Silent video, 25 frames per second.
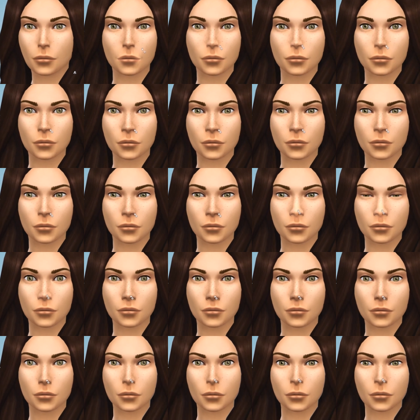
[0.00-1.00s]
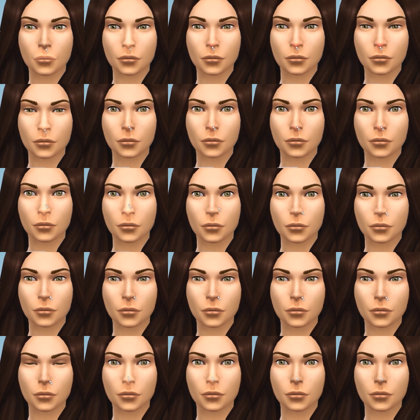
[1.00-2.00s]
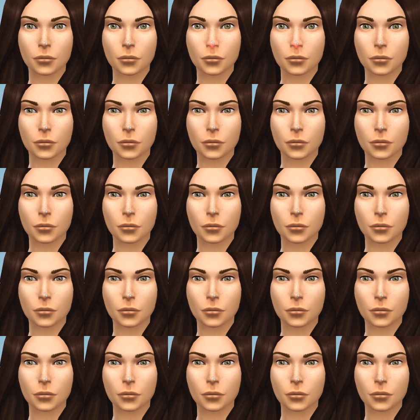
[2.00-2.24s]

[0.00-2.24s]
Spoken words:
a bit more like her, but this nose